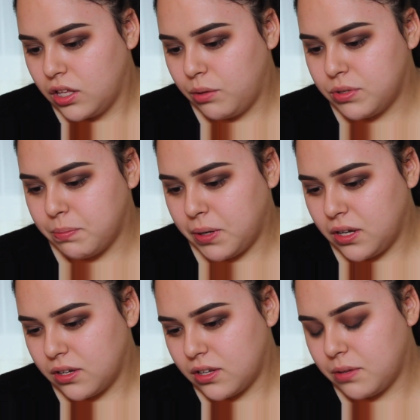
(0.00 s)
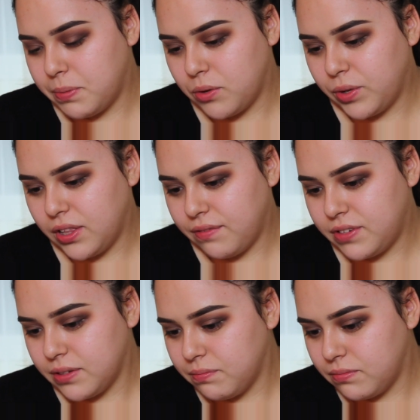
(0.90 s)
He was a punk, but we
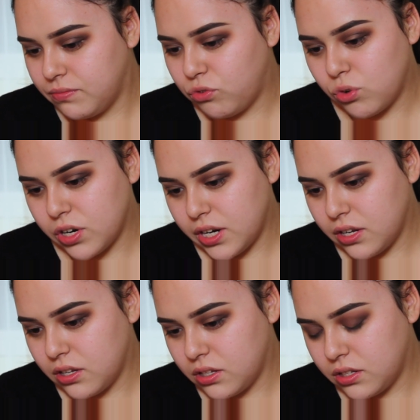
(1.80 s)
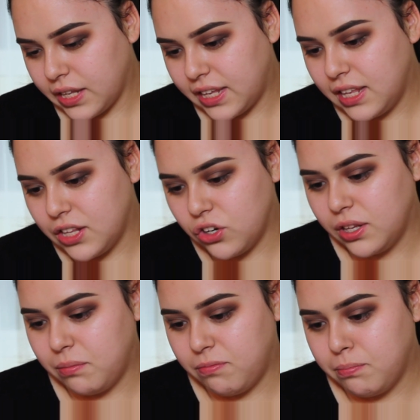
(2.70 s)
loved him for it. Like, he
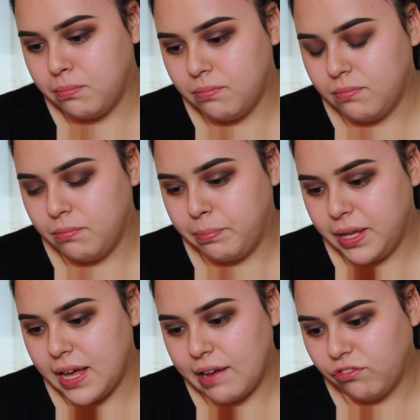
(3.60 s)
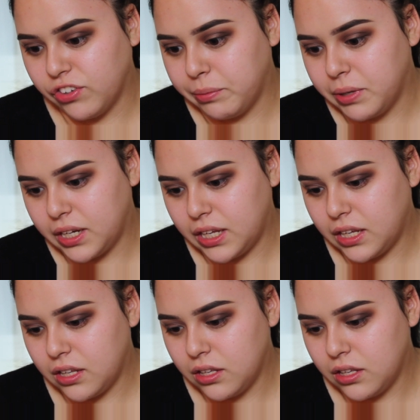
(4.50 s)
literally bit everybody.